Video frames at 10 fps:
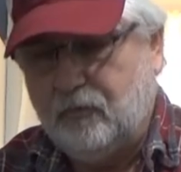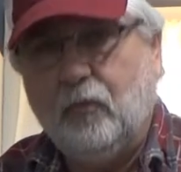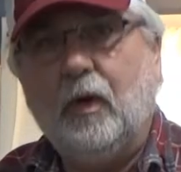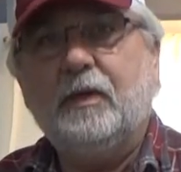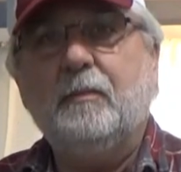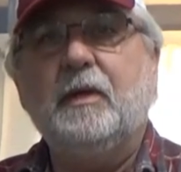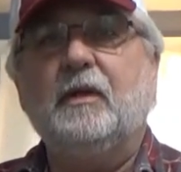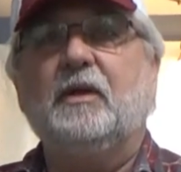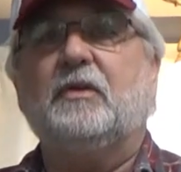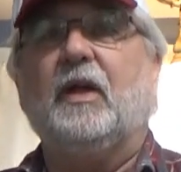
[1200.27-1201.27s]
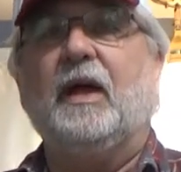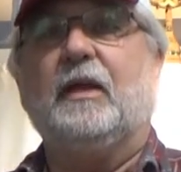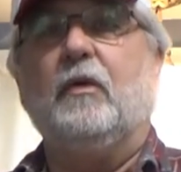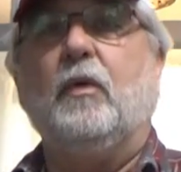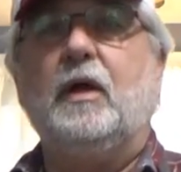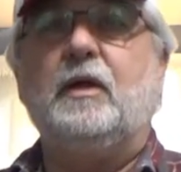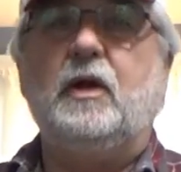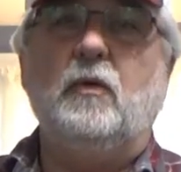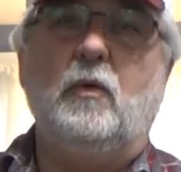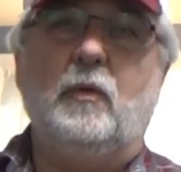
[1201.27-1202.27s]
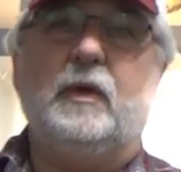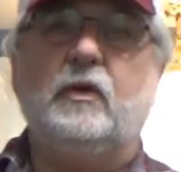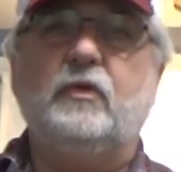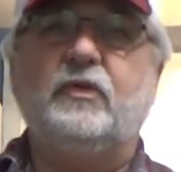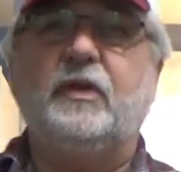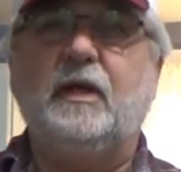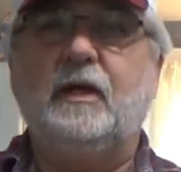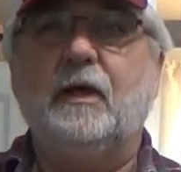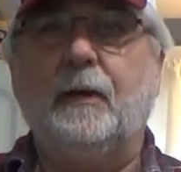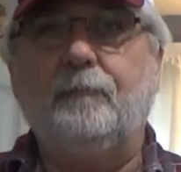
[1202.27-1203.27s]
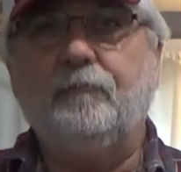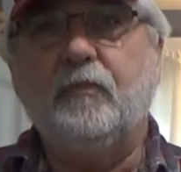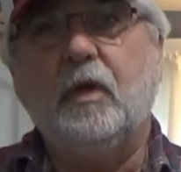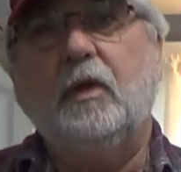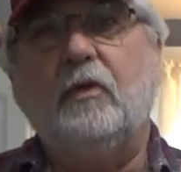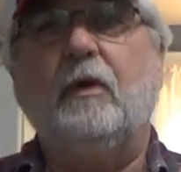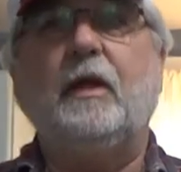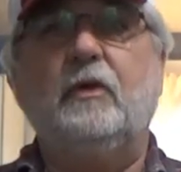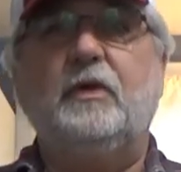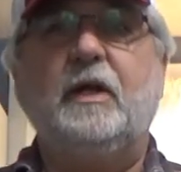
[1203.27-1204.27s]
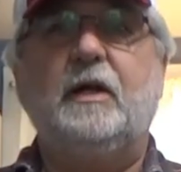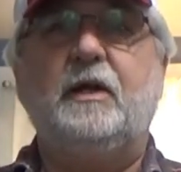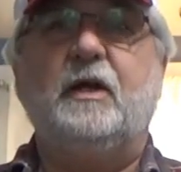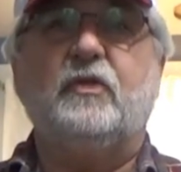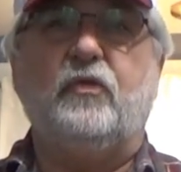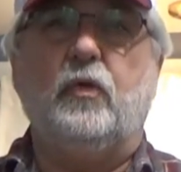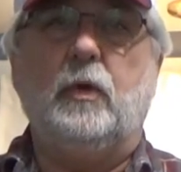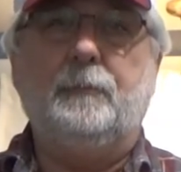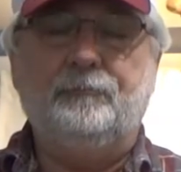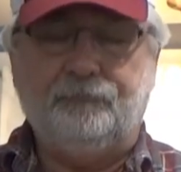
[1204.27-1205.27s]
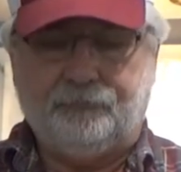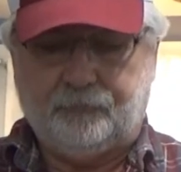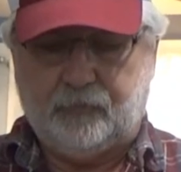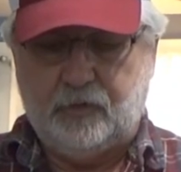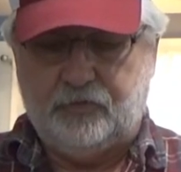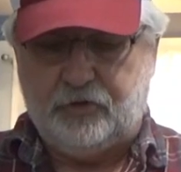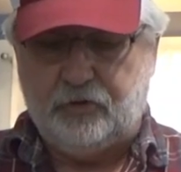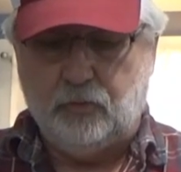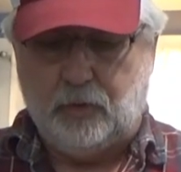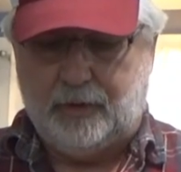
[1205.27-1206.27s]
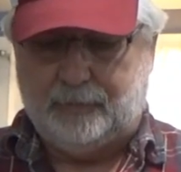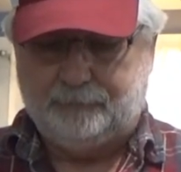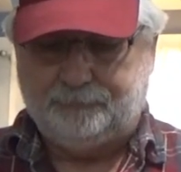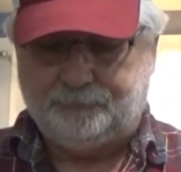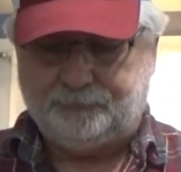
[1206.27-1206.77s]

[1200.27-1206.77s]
what the meal looked like. You want to know what we use the regular dinner dust for, to